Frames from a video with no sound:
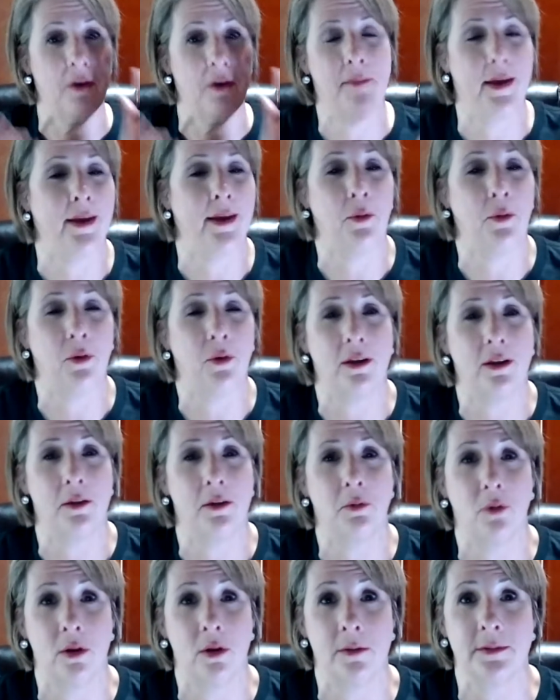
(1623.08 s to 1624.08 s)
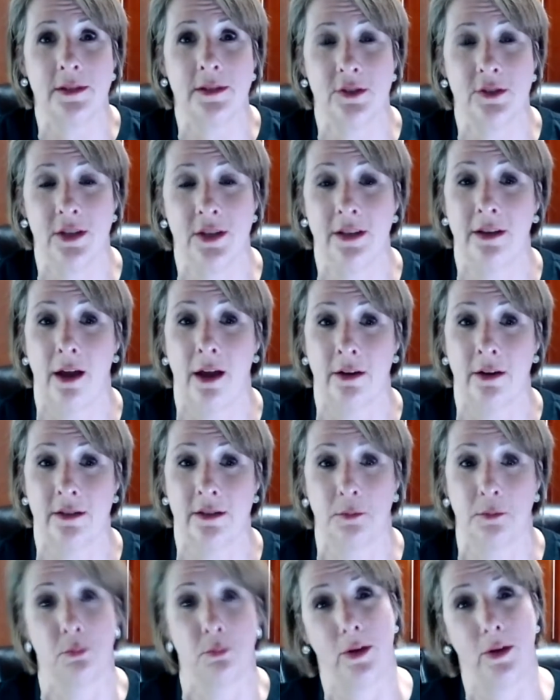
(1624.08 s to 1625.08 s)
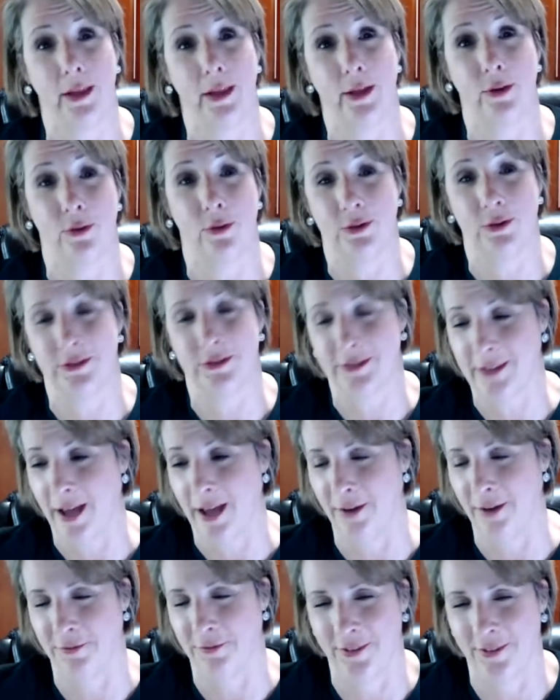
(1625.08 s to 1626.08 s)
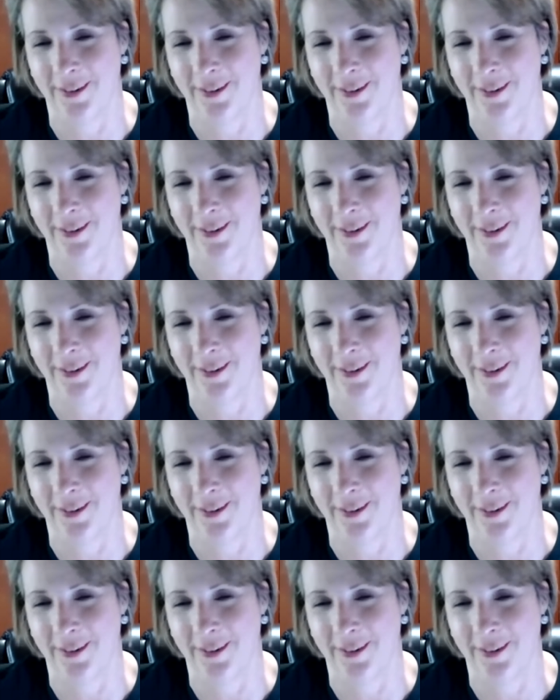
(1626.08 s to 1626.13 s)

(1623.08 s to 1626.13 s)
my networking groups, and she taught us some really cool stuff.